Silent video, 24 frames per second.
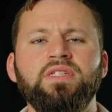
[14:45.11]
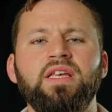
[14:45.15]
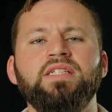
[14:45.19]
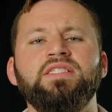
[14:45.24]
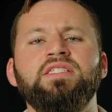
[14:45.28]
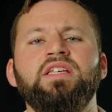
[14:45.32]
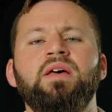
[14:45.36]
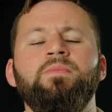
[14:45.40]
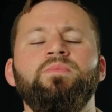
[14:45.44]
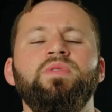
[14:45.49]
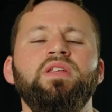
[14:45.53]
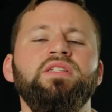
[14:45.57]

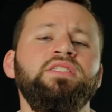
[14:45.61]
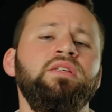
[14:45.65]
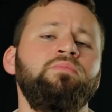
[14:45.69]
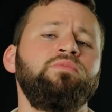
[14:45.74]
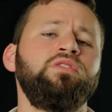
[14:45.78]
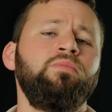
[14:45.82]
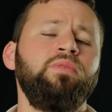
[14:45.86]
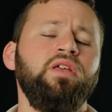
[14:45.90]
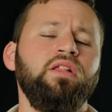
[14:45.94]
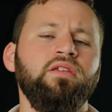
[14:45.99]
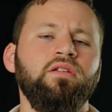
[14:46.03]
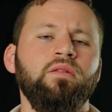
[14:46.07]
except it seems
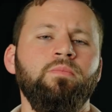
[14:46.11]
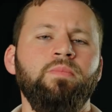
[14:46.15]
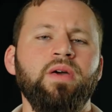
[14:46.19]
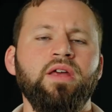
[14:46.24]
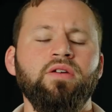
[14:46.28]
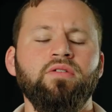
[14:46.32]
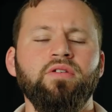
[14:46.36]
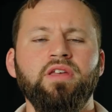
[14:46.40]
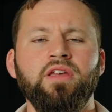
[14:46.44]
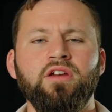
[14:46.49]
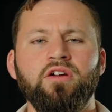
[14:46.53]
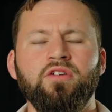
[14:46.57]
to be a little
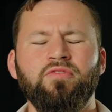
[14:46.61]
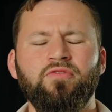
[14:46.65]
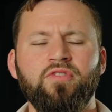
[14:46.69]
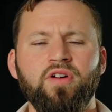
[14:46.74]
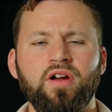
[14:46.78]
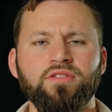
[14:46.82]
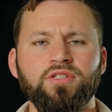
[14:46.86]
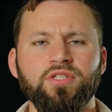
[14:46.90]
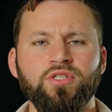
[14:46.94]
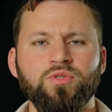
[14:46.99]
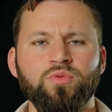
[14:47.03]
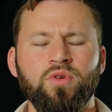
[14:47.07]
better here for
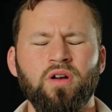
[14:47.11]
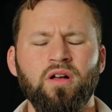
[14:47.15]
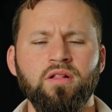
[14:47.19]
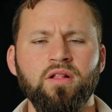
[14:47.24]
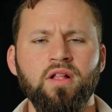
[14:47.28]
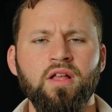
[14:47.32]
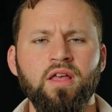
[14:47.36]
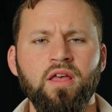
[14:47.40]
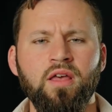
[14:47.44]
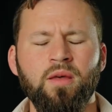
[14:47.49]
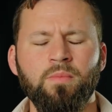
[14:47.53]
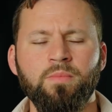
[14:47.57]
Eretz
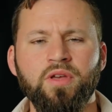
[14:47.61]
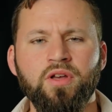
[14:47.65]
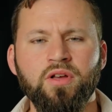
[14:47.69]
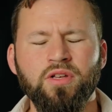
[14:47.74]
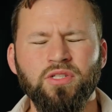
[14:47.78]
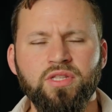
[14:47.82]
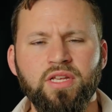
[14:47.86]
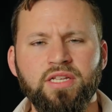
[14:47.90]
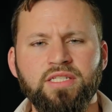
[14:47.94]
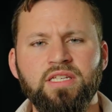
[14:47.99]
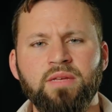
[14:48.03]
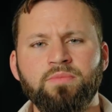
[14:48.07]
Yisroel because
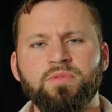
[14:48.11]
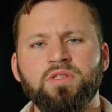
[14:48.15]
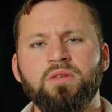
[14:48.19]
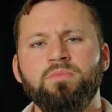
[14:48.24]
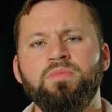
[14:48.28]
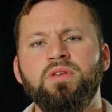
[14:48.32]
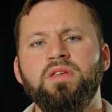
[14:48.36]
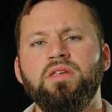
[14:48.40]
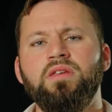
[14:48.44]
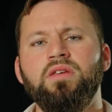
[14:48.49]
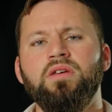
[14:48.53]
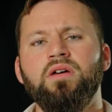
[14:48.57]
they seem to
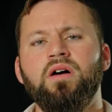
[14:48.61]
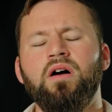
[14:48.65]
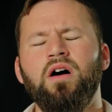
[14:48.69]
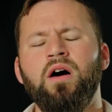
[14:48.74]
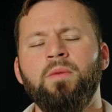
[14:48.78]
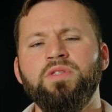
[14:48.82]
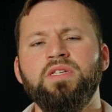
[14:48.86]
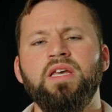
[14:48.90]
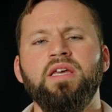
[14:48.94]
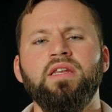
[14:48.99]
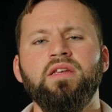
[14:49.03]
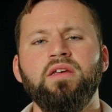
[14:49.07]
be
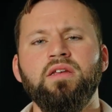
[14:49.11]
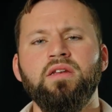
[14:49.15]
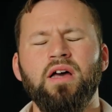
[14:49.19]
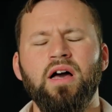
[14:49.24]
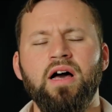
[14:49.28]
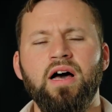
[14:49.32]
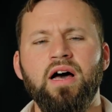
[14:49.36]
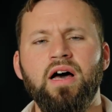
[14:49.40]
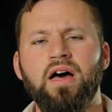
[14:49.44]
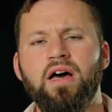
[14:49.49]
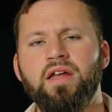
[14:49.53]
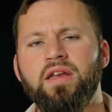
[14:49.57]
updated
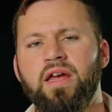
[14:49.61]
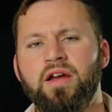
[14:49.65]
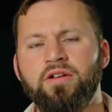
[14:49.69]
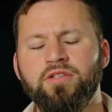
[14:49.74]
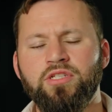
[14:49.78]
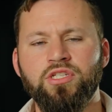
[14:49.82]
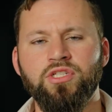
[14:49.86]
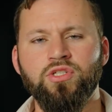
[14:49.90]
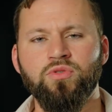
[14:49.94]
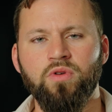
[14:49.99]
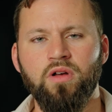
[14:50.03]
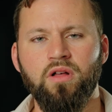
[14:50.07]
on Eretz
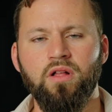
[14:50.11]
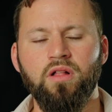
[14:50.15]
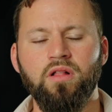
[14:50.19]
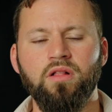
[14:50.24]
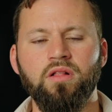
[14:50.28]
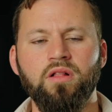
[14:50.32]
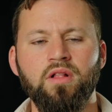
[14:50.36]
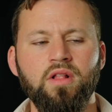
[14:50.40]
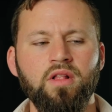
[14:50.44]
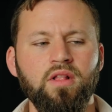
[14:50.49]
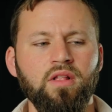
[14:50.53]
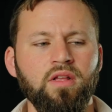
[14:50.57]
Yisroel